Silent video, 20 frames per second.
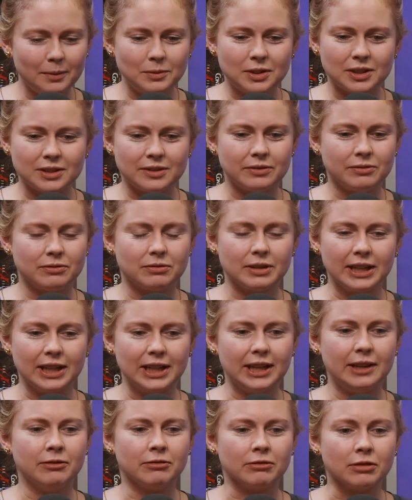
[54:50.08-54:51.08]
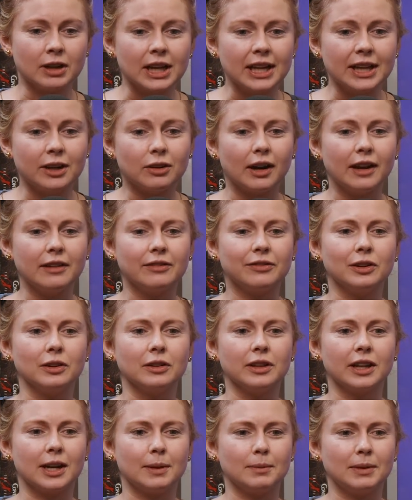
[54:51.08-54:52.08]
am just really, really
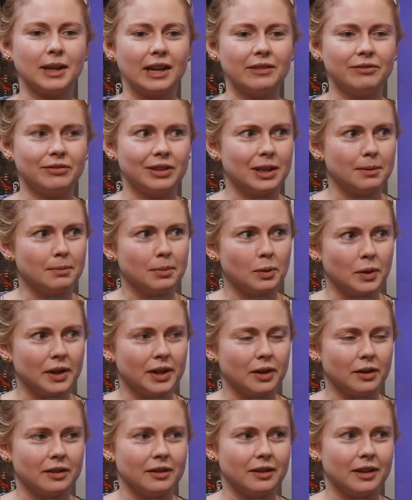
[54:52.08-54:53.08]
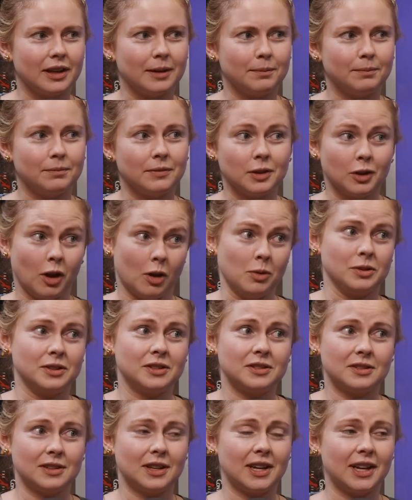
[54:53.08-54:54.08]
grateful that I'm gainfully employed on
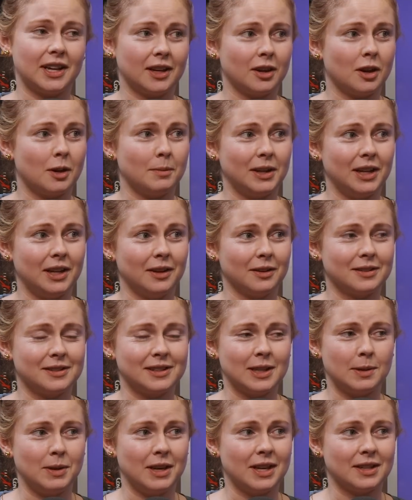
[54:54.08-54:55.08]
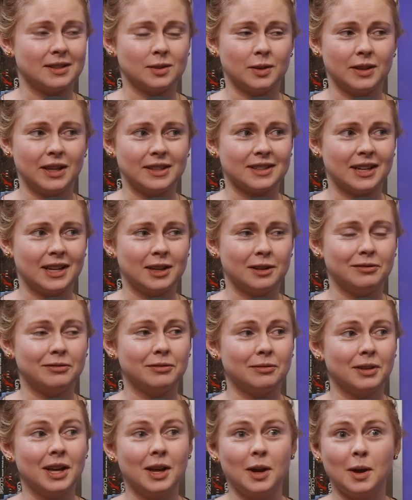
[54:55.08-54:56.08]
Ghosts, a comedy on CBS. So that's
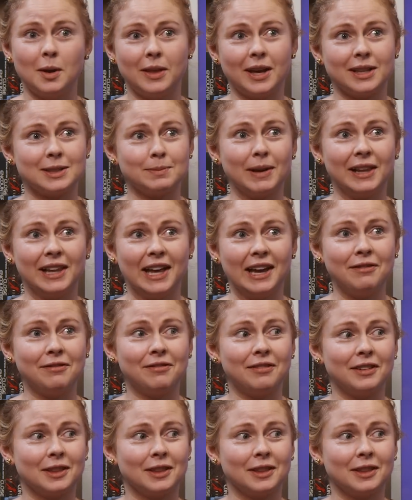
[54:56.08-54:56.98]
my life